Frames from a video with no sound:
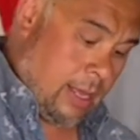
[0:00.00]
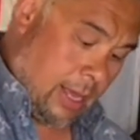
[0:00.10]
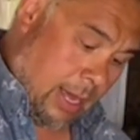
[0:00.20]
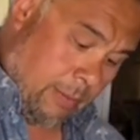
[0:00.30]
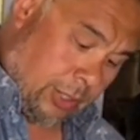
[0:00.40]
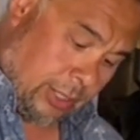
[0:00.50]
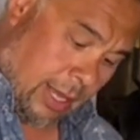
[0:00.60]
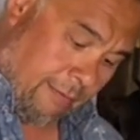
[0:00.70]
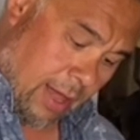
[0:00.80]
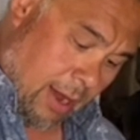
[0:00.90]
And we'll just
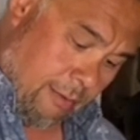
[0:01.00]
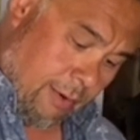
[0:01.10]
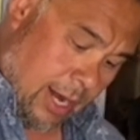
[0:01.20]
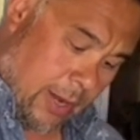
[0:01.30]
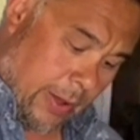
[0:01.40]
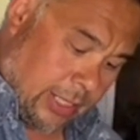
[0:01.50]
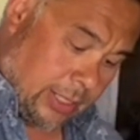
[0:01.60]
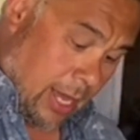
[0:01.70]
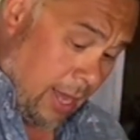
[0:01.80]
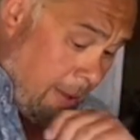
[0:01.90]
give that a really quick
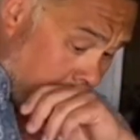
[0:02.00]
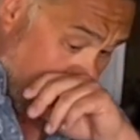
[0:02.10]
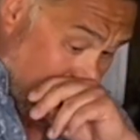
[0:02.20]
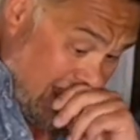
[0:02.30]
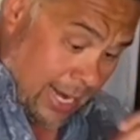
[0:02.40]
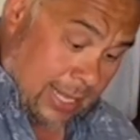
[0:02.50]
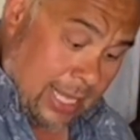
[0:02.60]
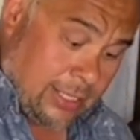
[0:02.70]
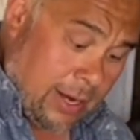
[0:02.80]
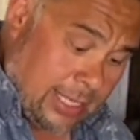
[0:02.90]
stir. And
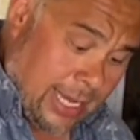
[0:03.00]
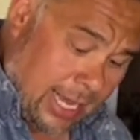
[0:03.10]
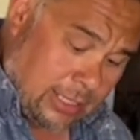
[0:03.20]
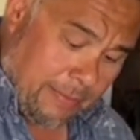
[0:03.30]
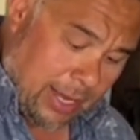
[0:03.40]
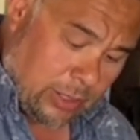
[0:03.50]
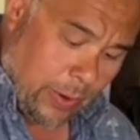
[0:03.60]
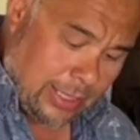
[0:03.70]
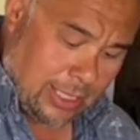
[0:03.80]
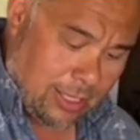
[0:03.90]
this only takes about
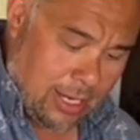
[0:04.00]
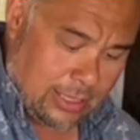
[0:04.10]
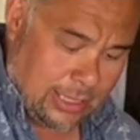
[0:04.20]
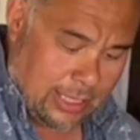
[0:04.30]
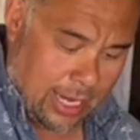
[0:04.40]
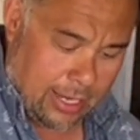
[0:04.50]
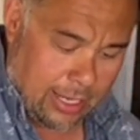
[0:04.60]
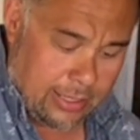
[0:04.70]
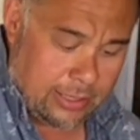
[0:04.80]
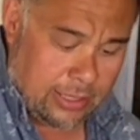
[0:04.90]
20-30
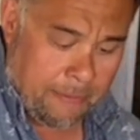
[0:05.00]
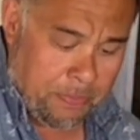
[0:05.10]
seconds.